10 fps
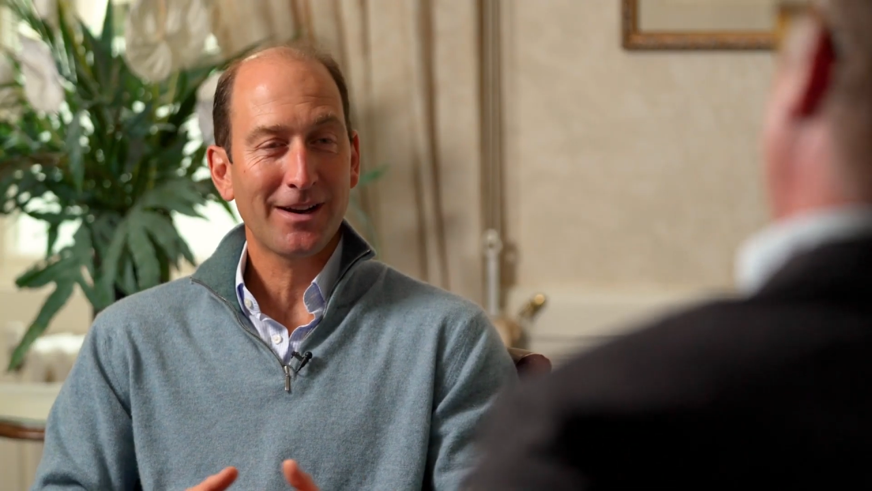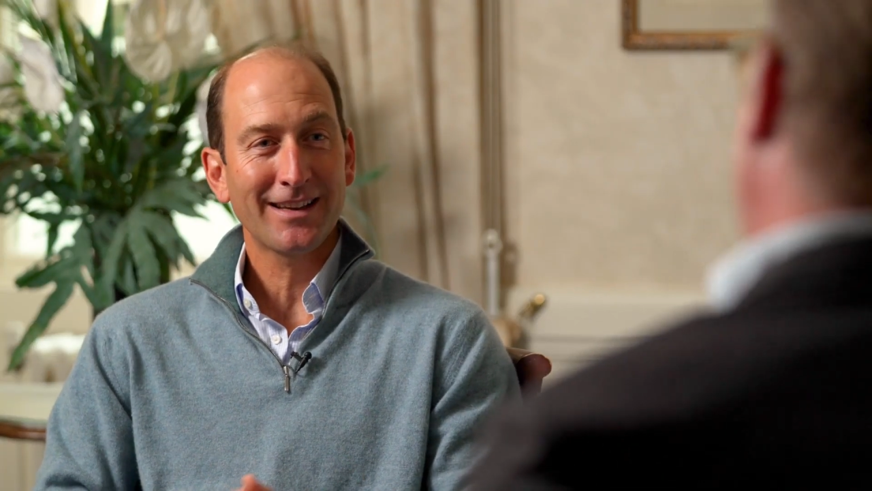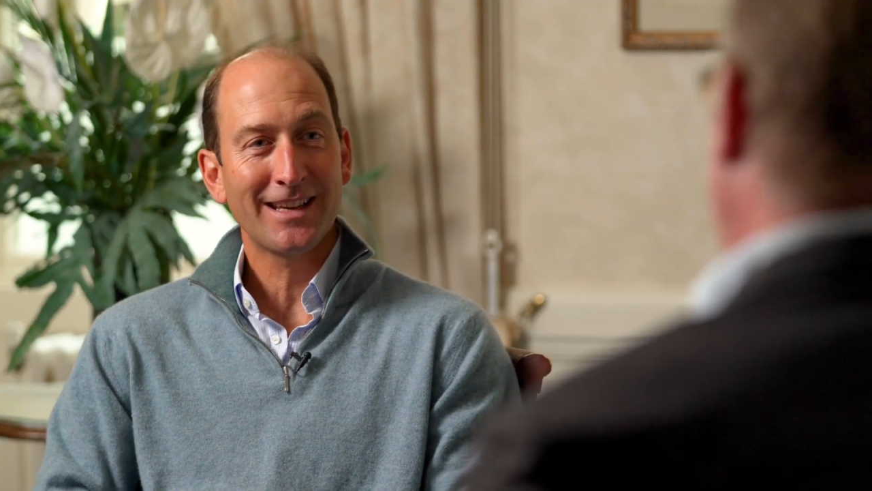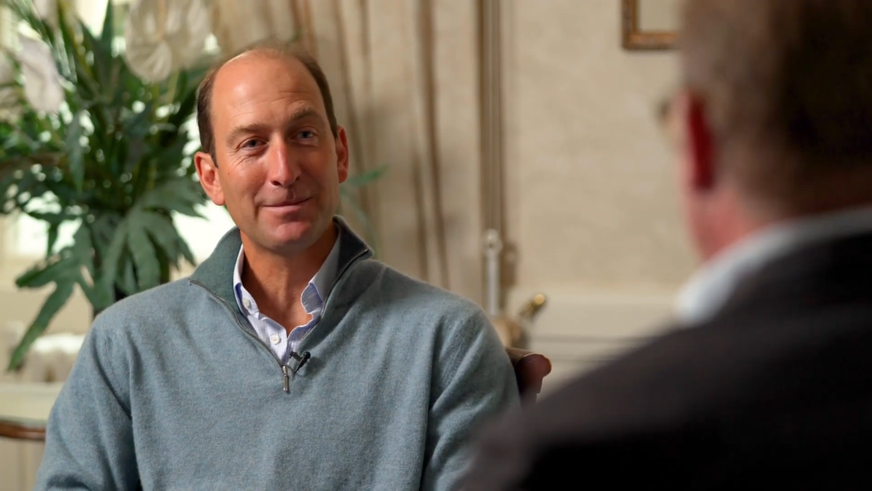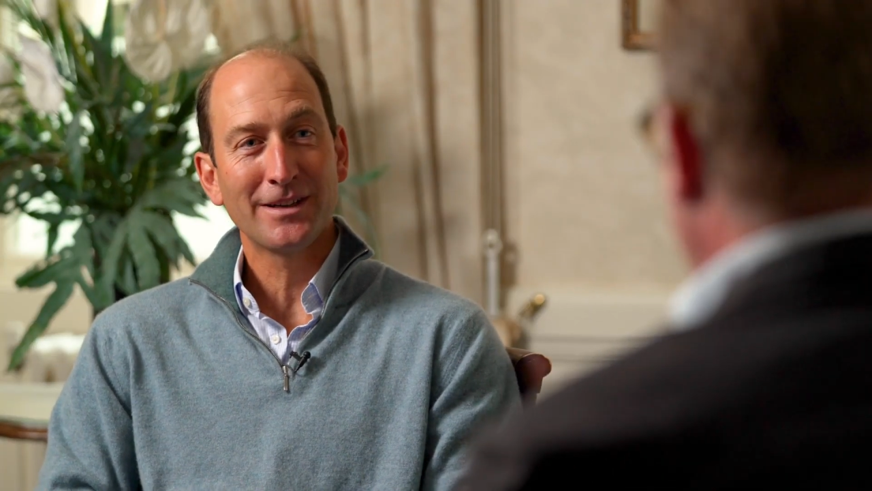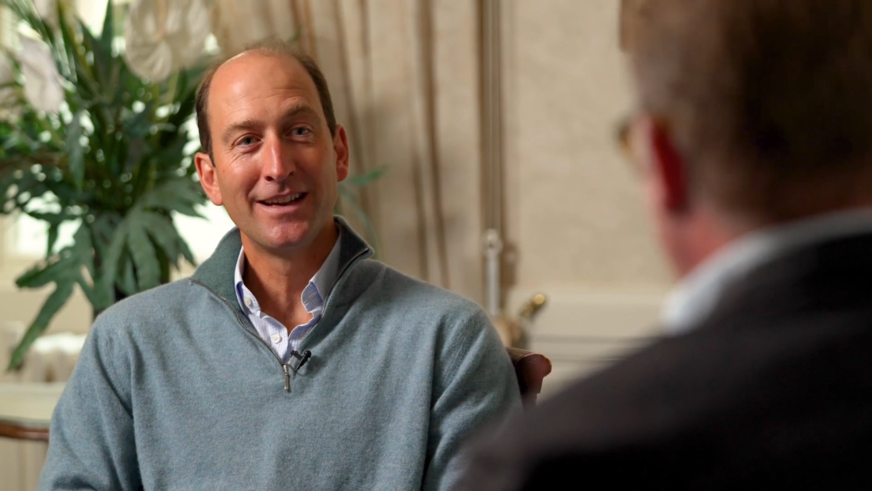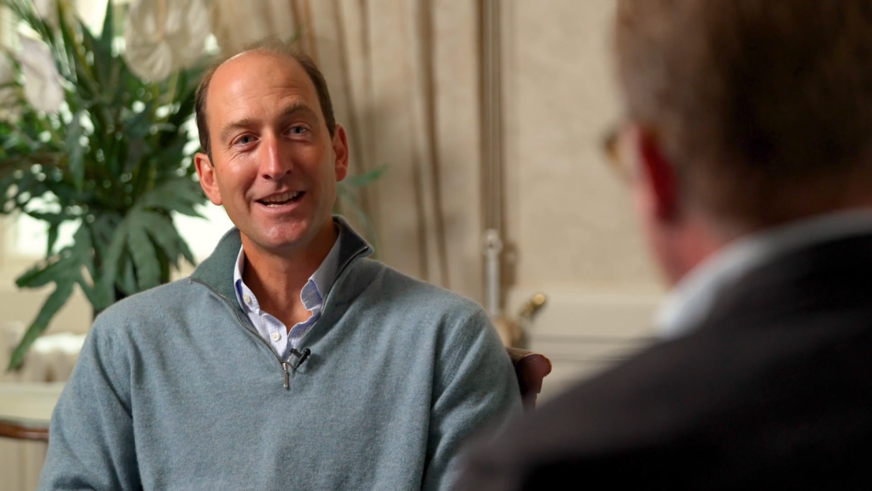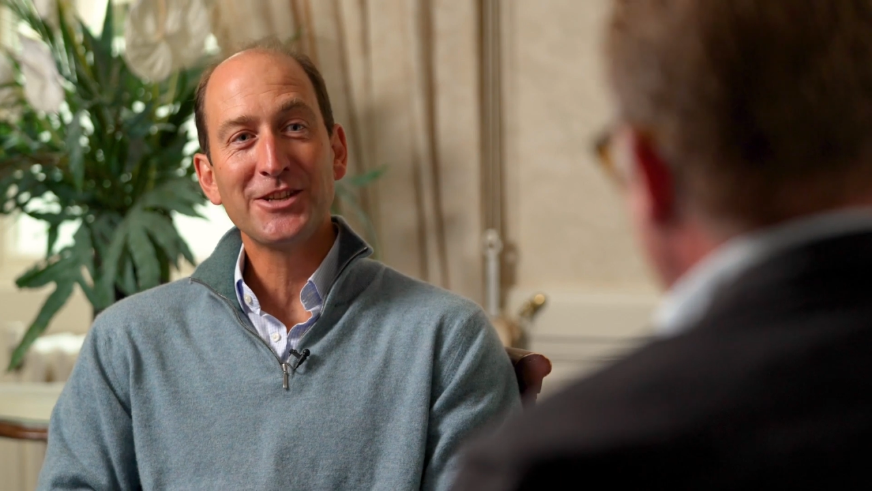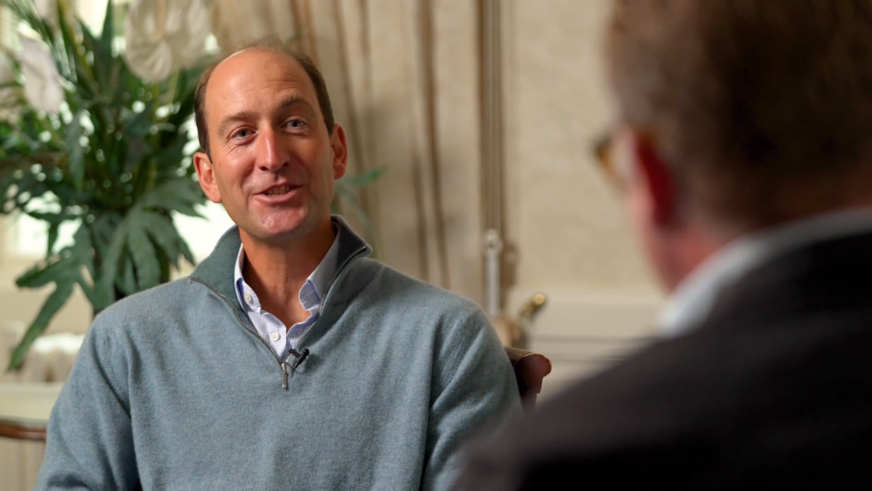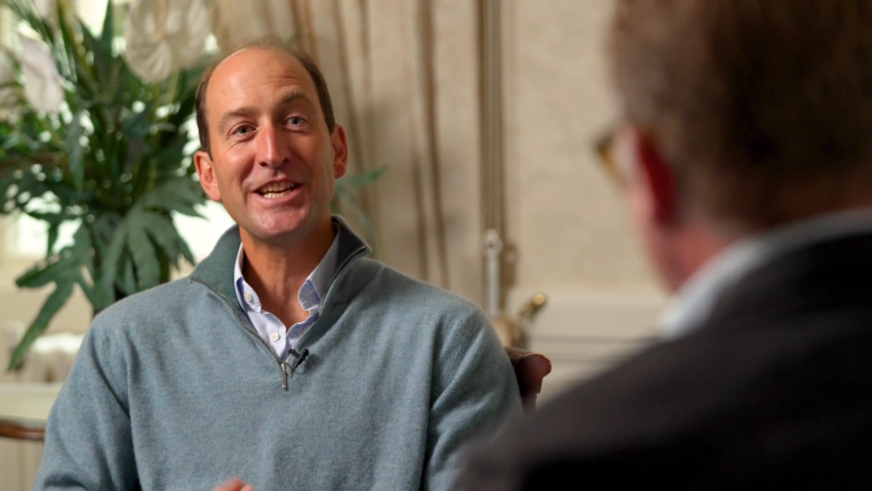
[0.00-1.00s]
but I keep
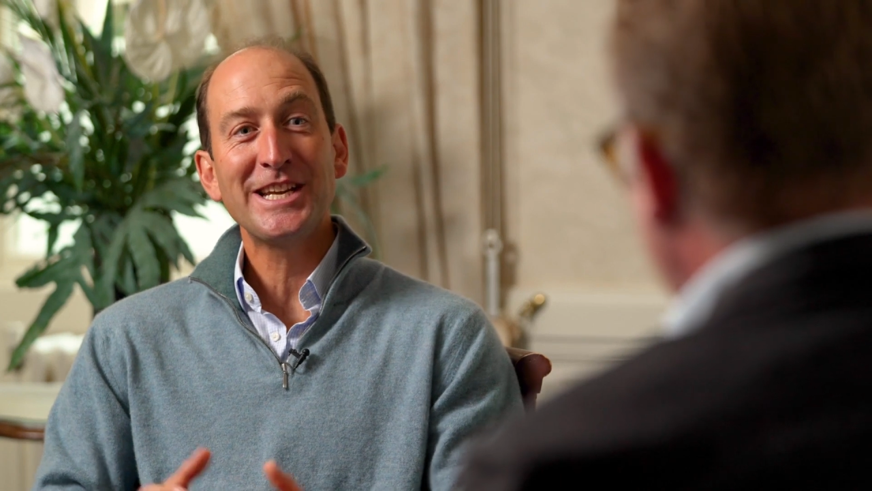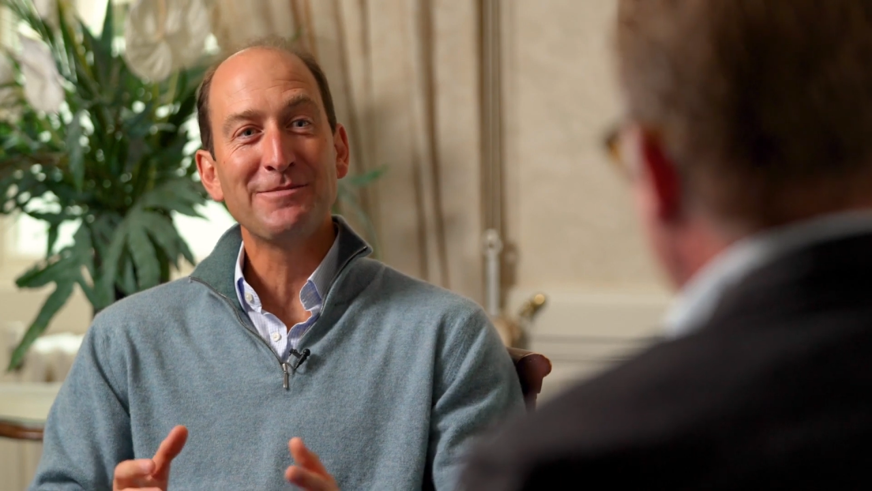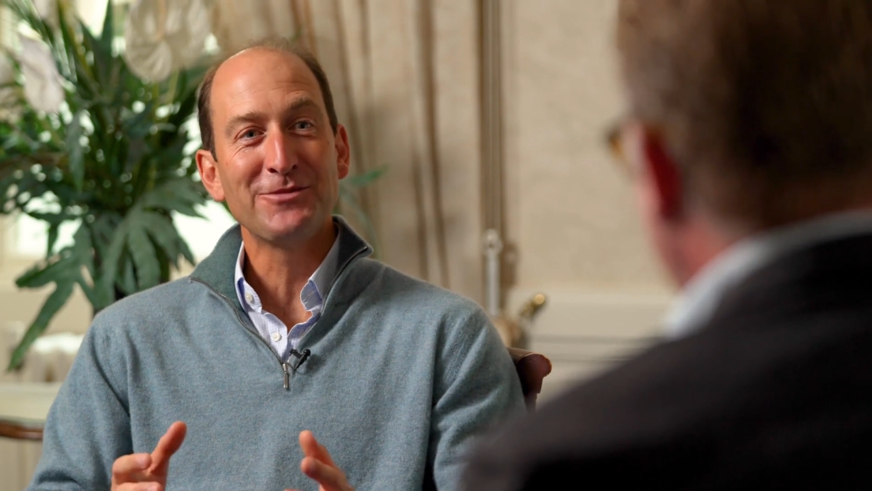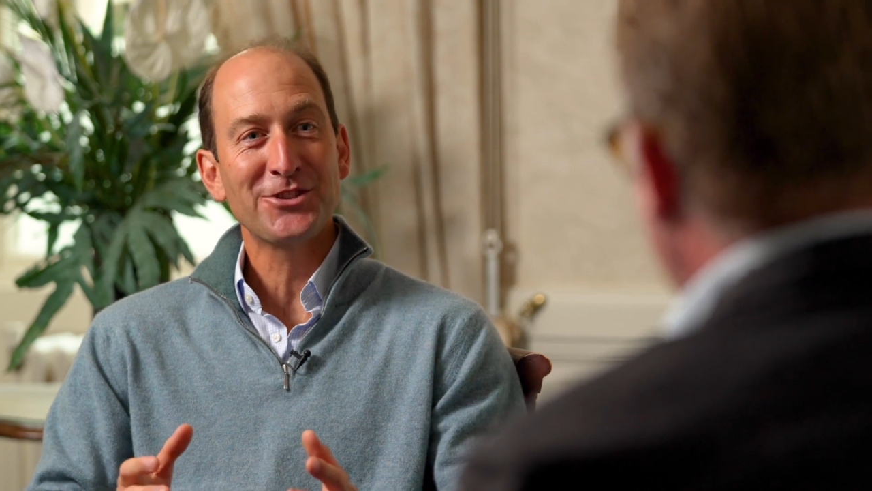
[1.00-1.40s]
a team